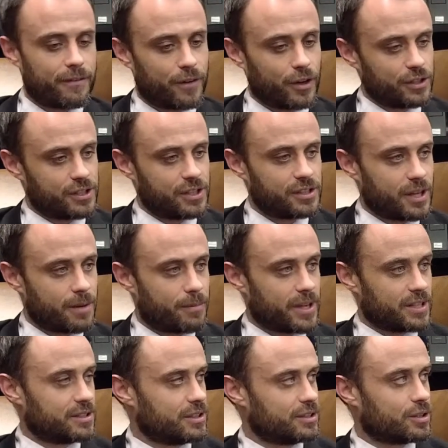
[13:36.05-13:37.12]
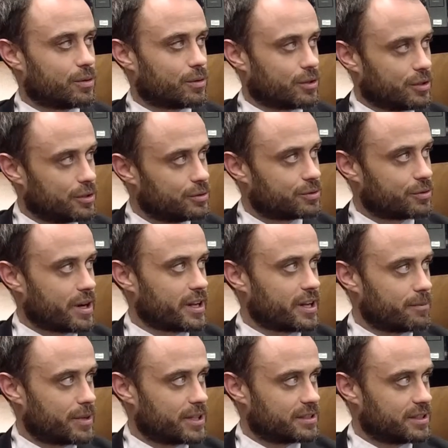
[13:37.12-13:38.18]
versus a business owner who's
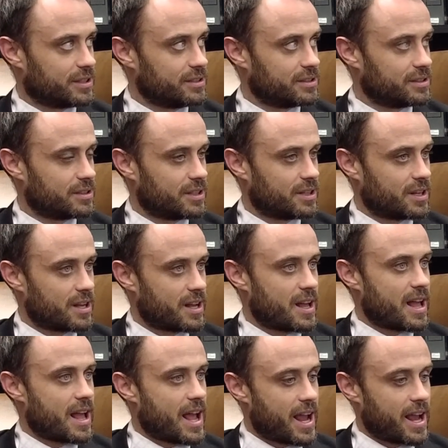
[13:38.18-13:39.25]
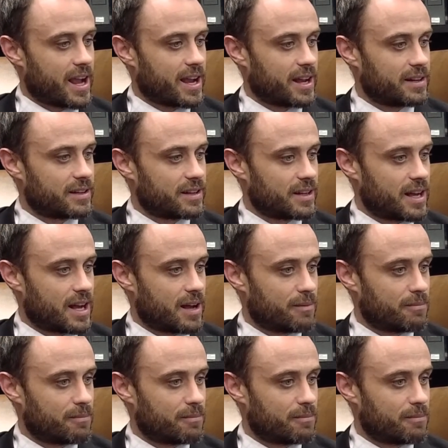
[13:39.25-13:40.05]
running a business and